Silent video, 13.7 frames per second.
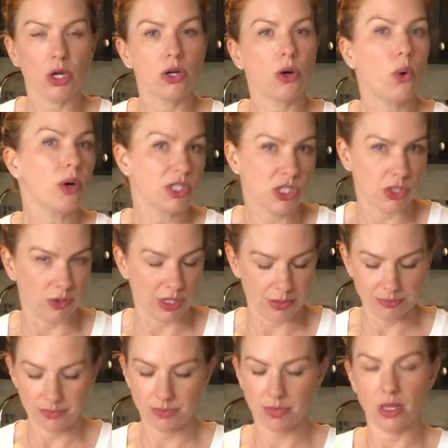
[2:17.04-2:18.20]
corn syrup,
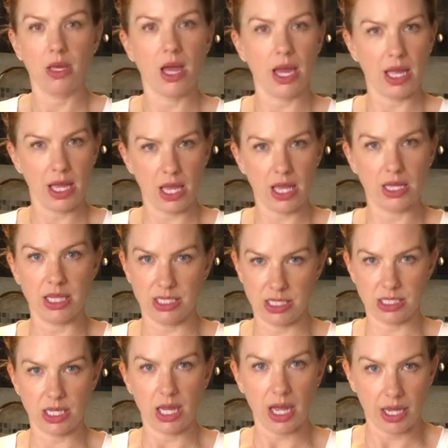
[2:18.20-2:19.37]
this is
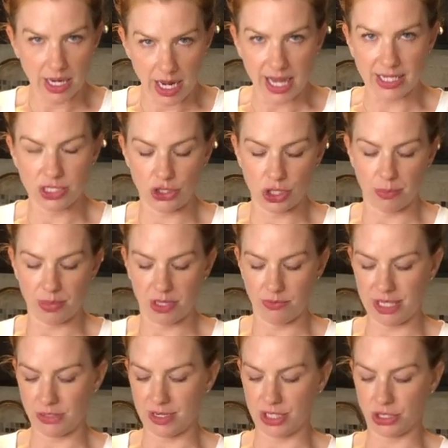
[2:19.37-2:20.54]
a nice jump in the right
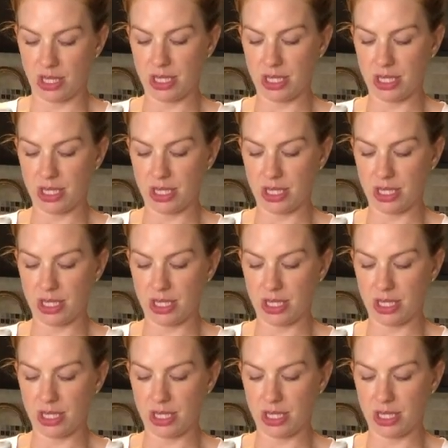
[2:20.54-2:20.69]
direction.